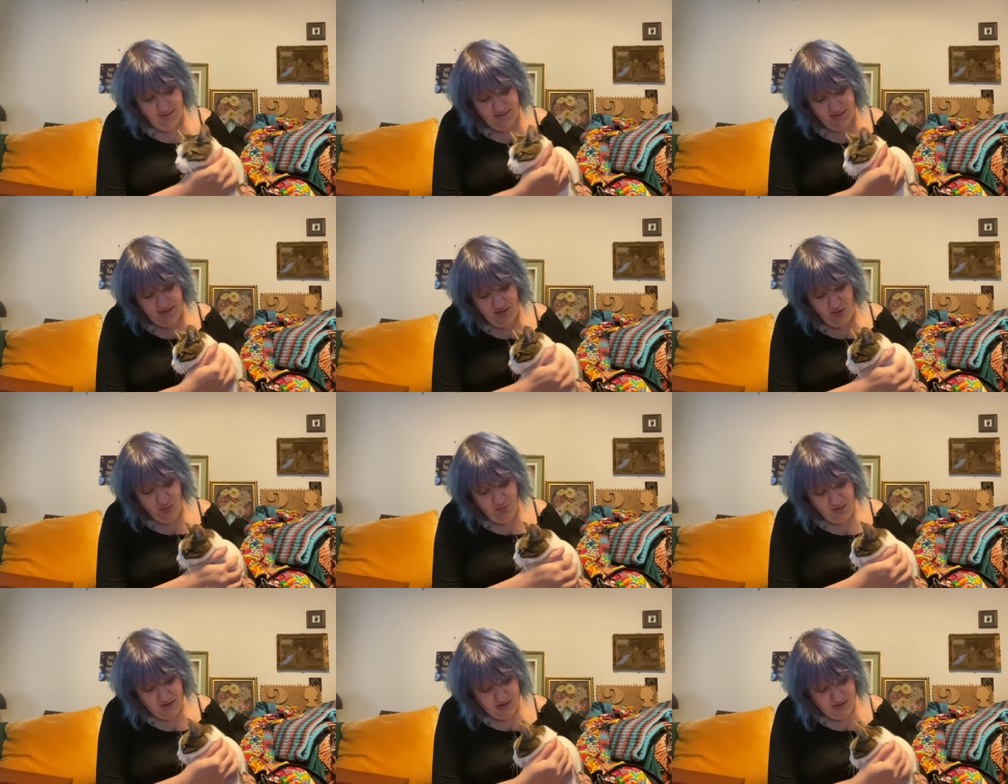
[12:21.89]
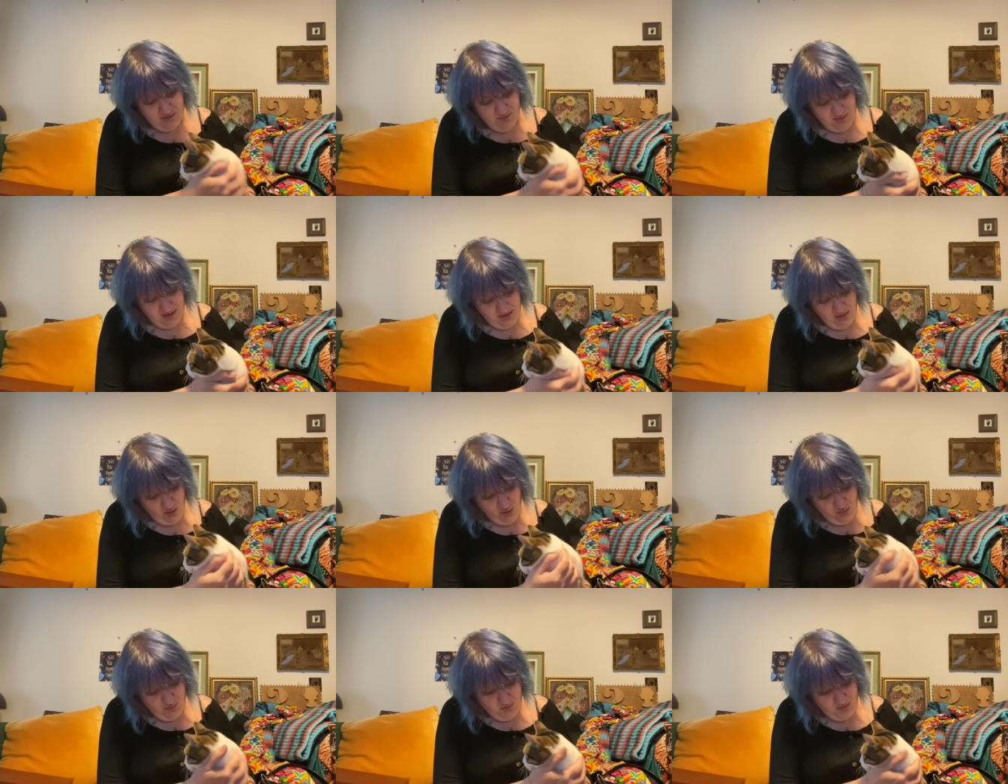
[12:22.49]
So much that we
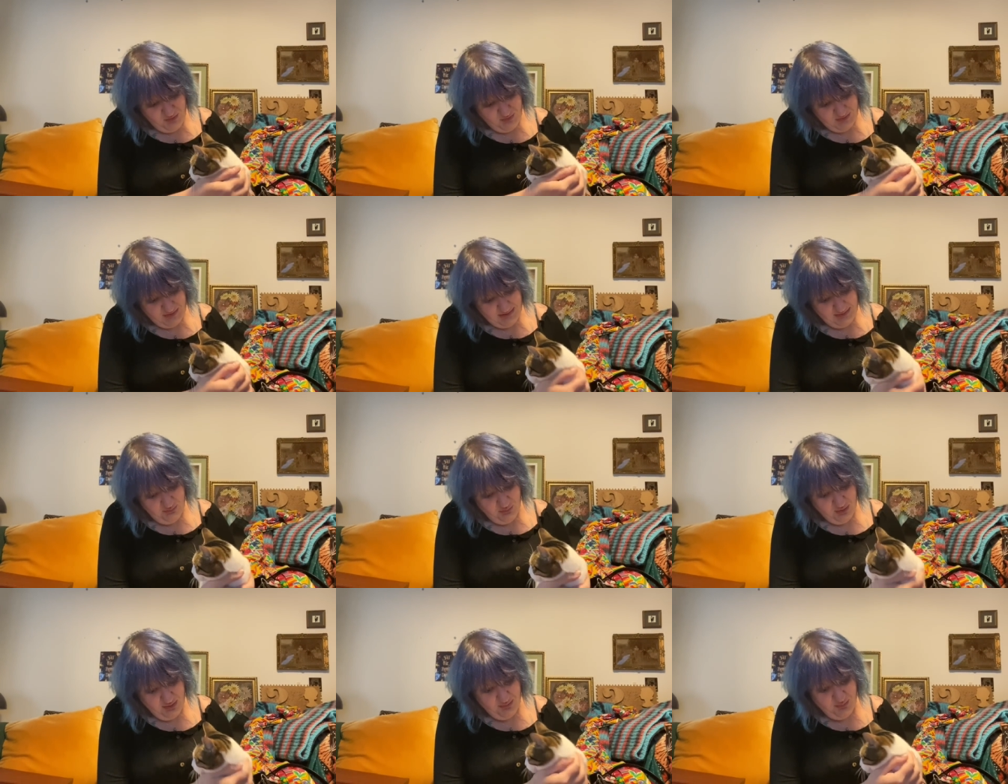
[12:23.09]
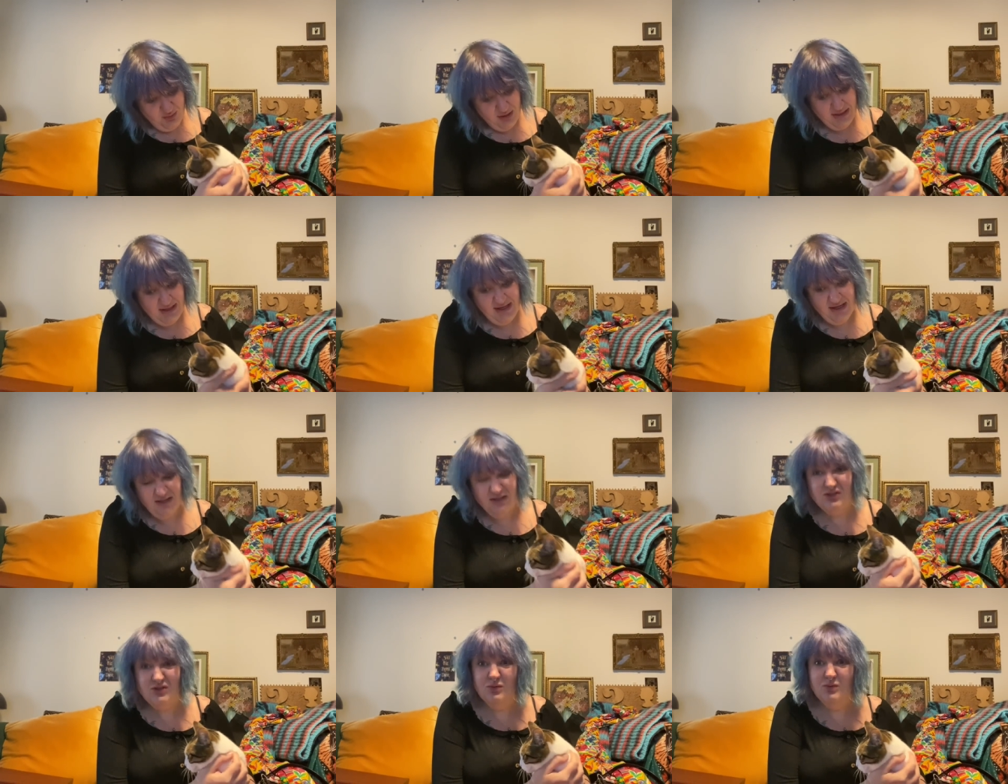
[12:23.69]
almost were
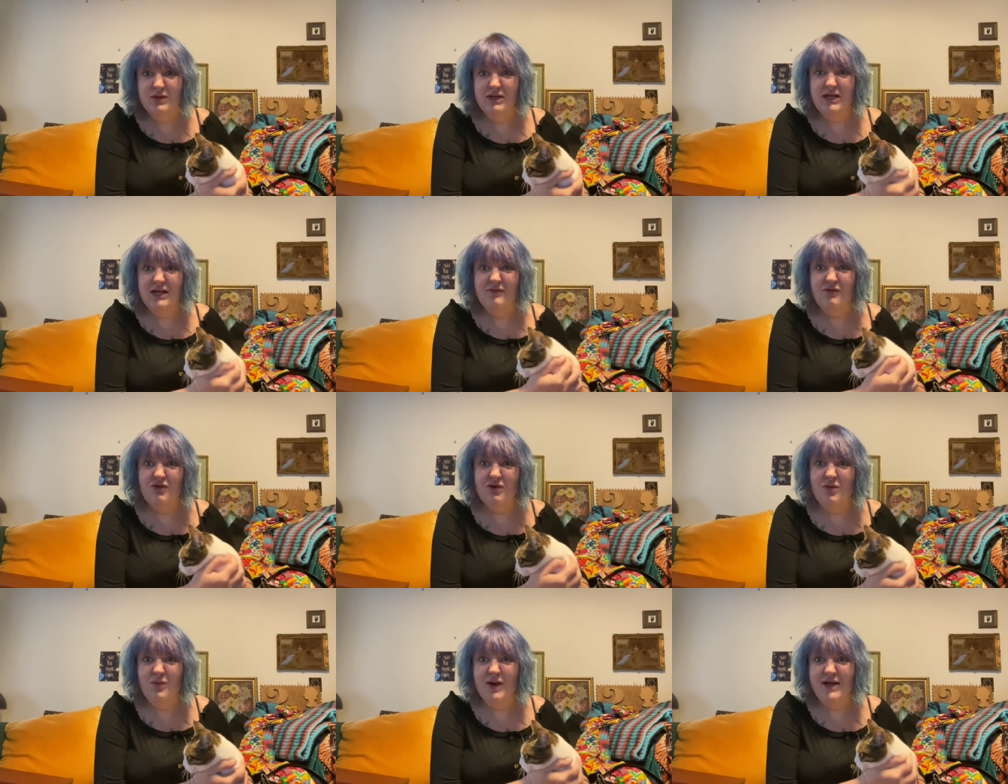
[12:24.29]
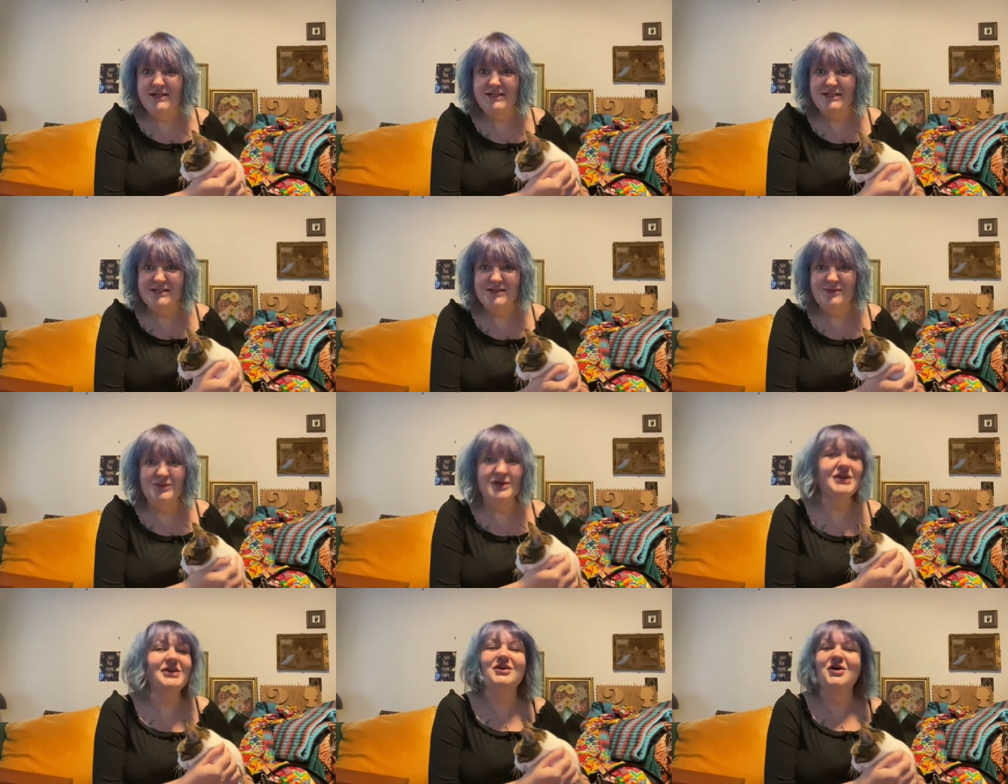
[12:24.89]
like, should we give her away to
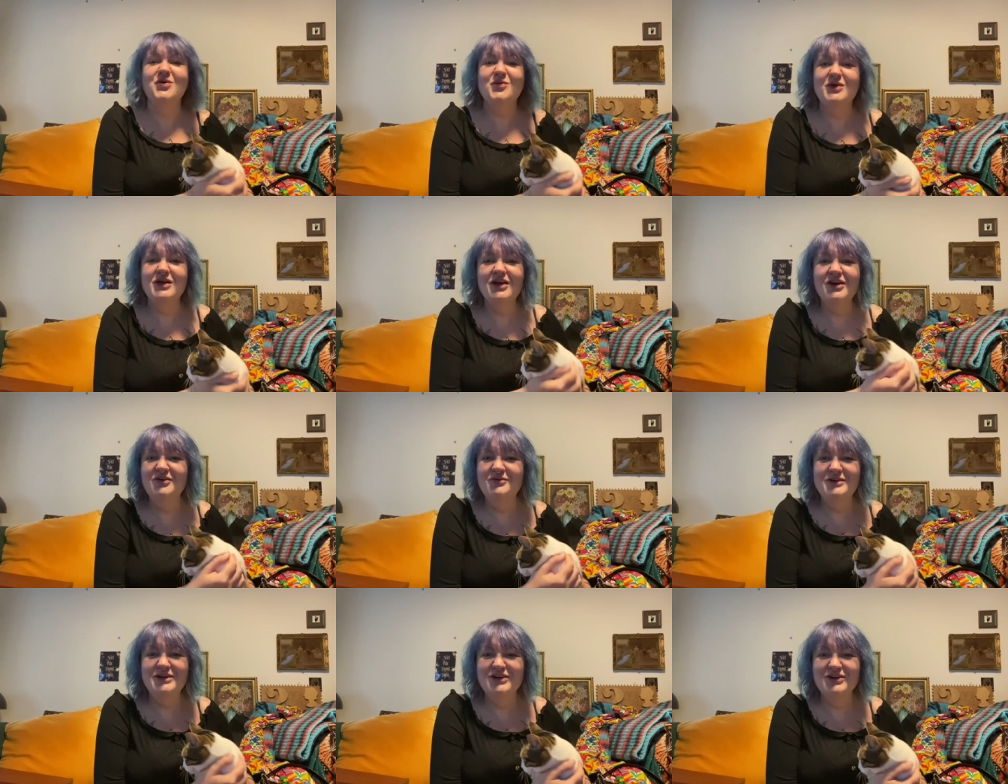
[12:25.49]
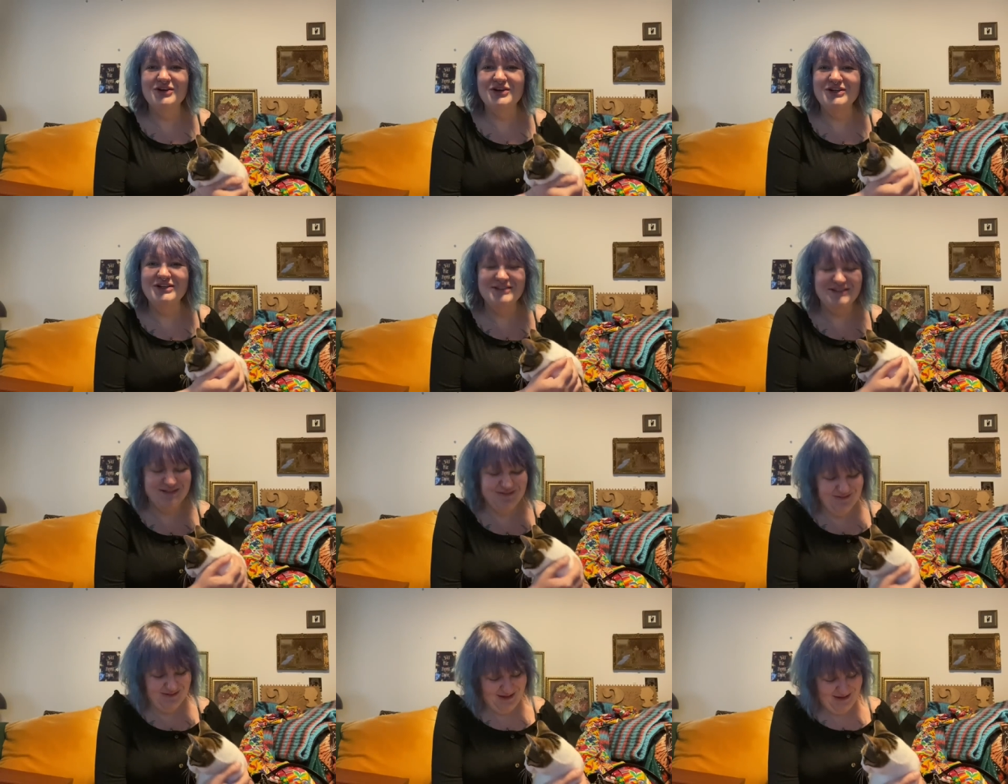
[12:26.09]
someone? No, we're not gonna
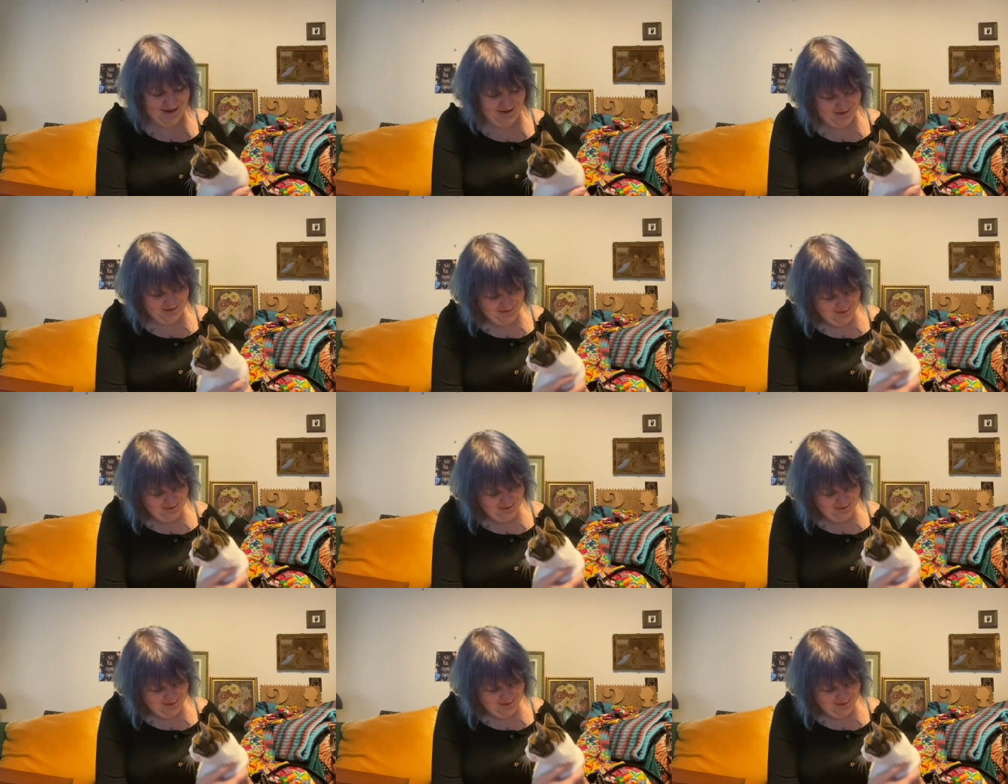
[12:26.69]
do that.